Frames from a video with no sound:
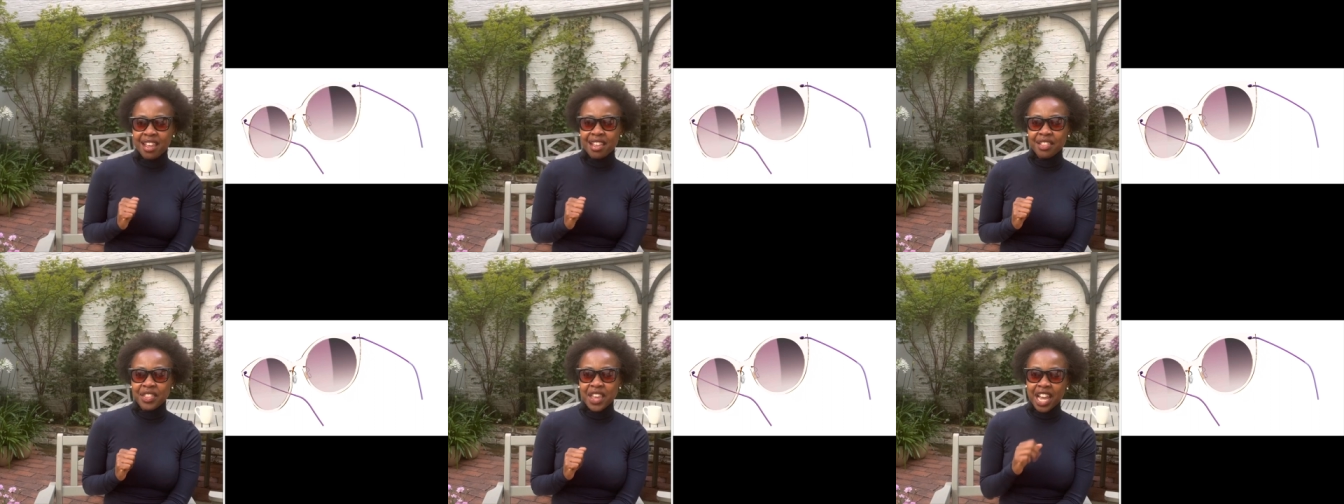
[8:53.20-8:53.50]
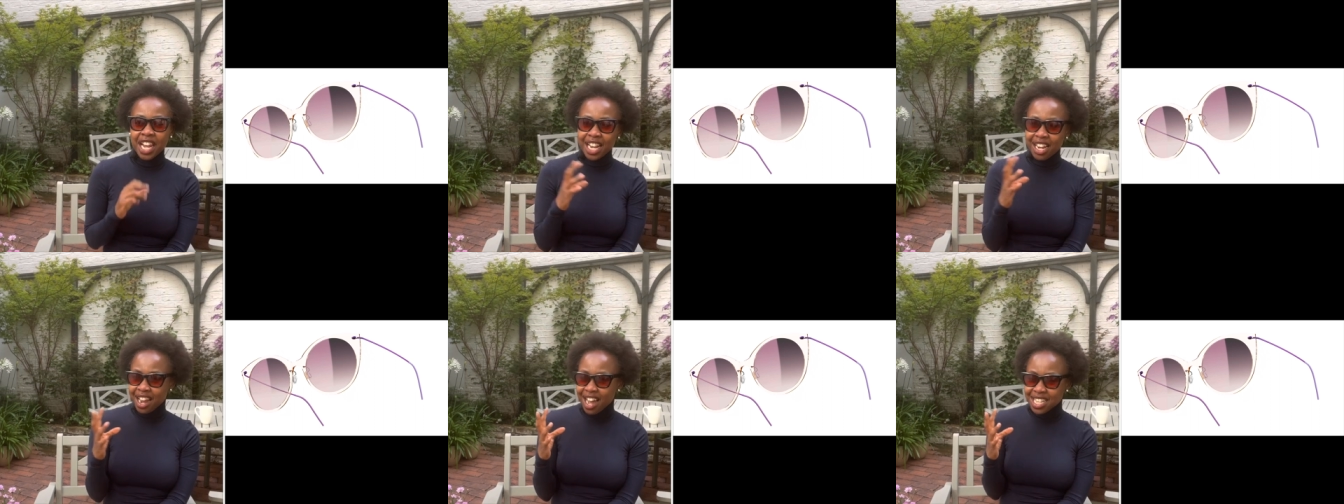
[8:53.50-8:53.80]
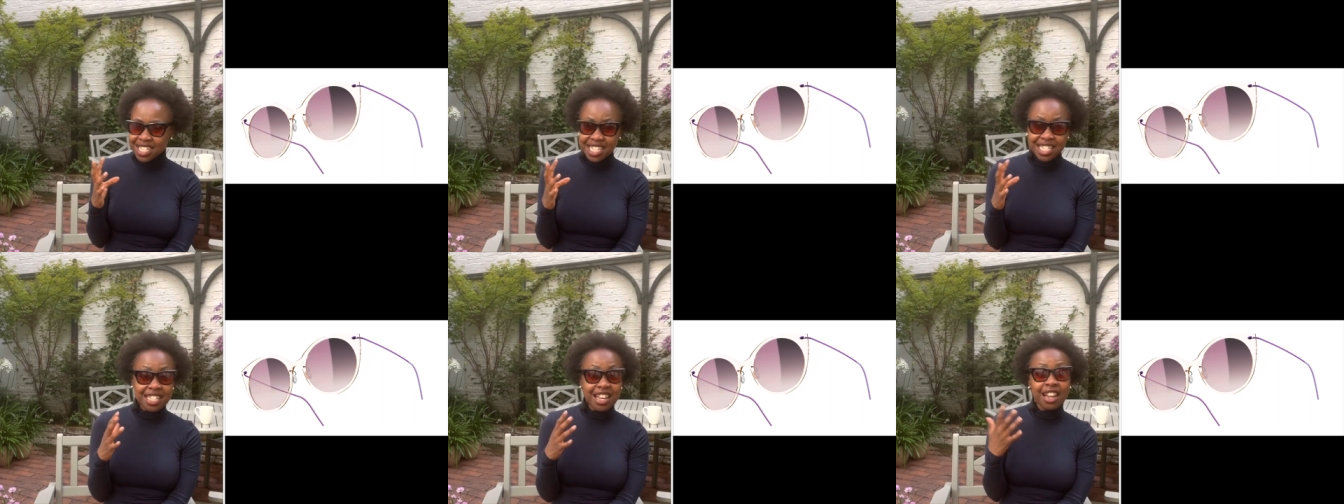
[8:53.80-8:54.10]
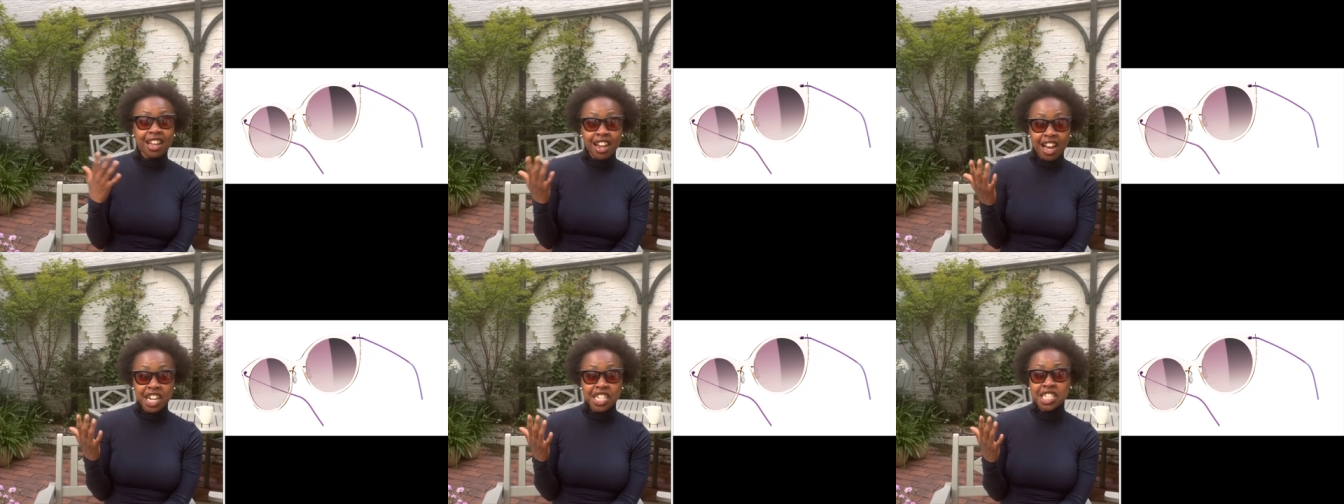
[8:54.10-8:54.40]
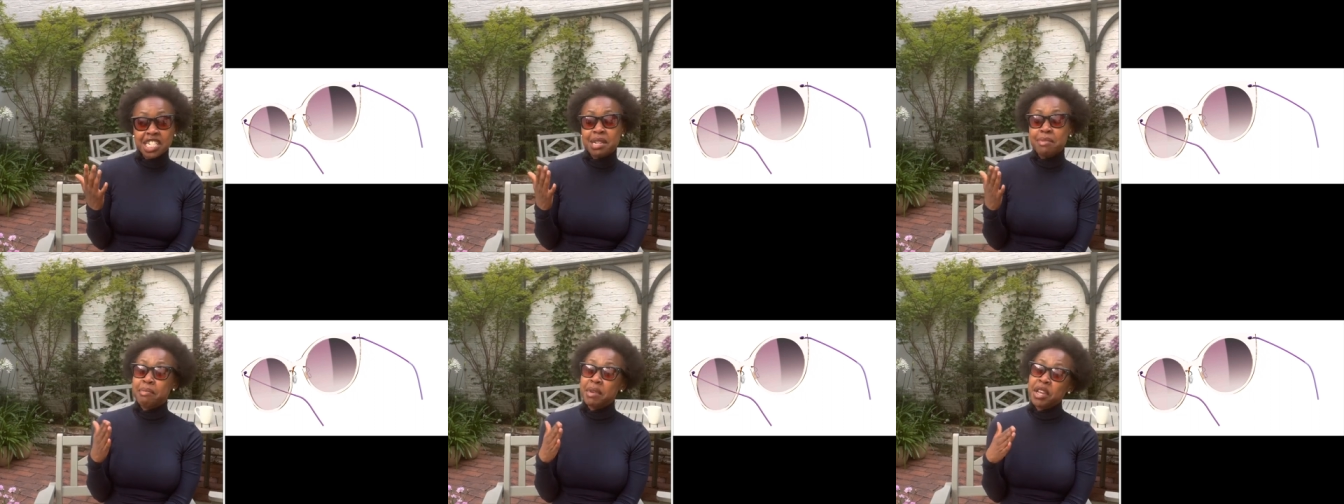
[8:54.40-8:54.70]
Their glasses are
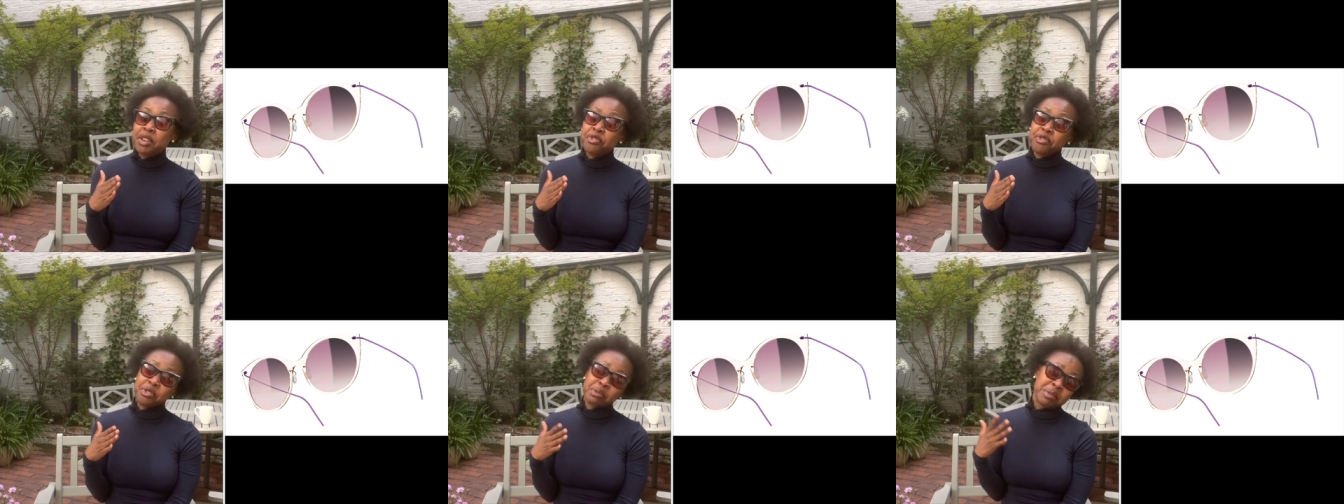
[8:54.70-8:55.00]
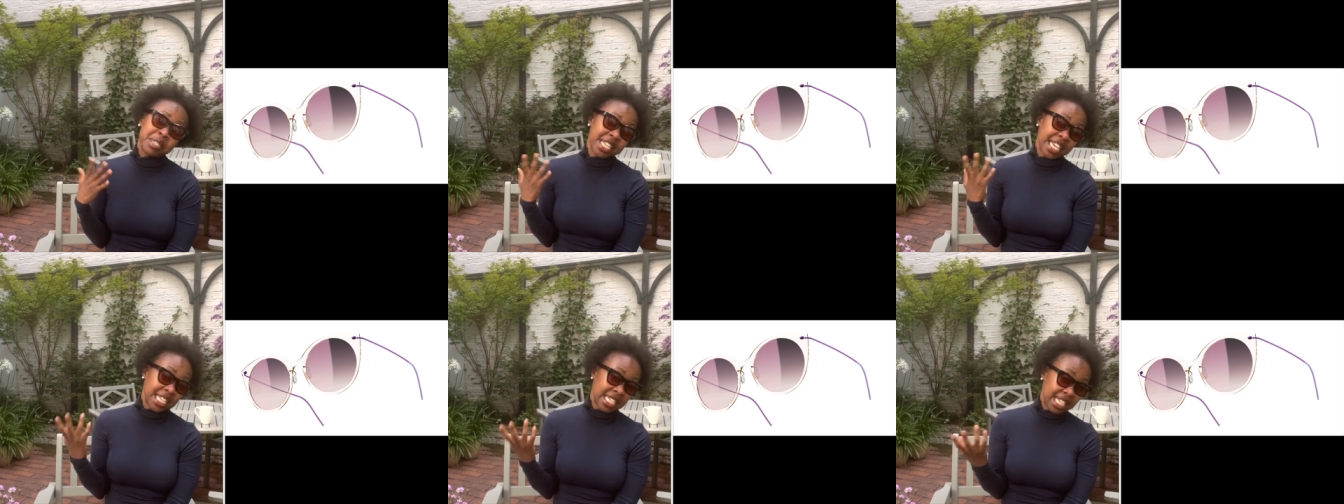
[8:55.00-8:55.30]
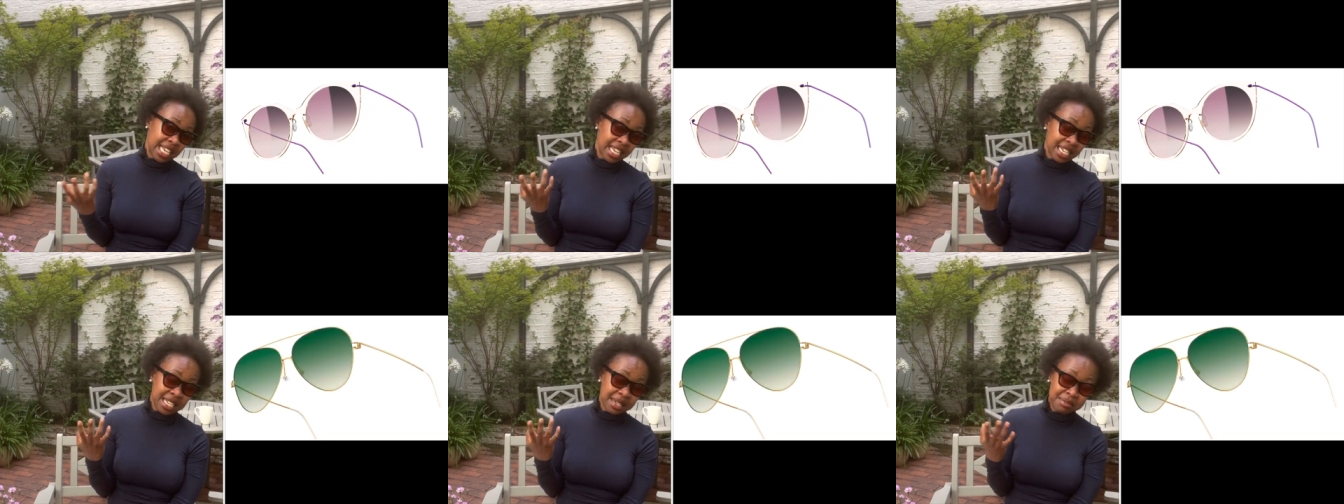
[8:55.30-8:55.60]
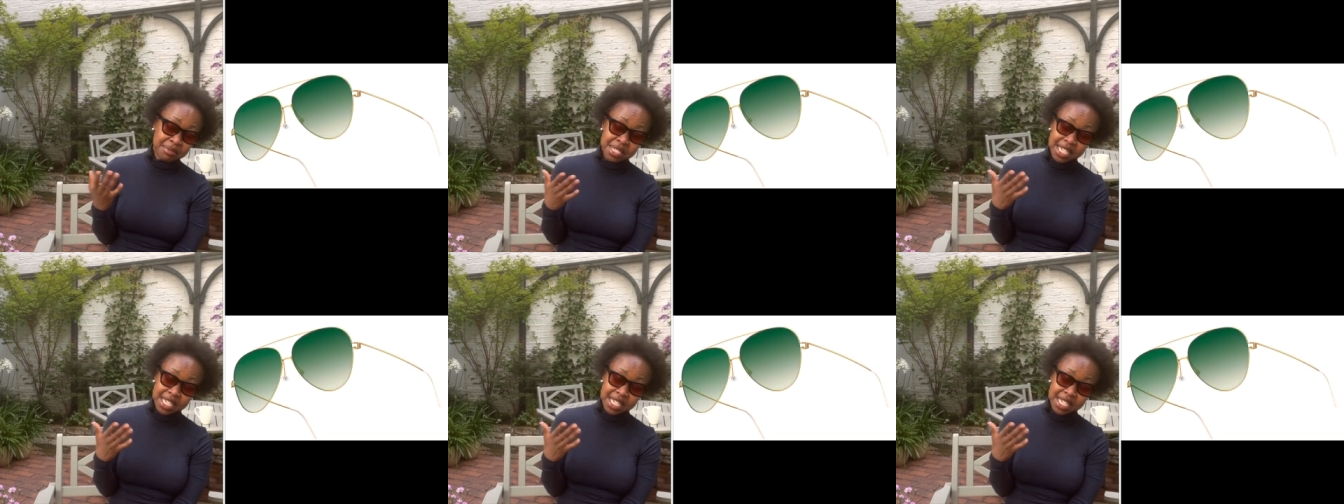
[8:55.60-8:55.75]
largely made from titanium.